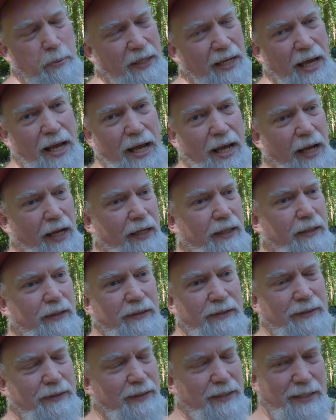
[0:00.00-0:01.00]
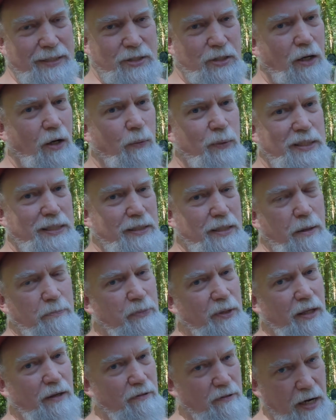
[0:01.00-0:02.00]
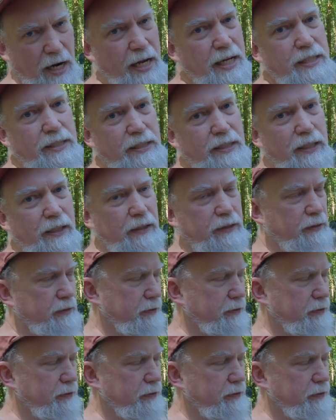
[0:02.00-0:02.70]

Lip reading: But hey, it's always something, right?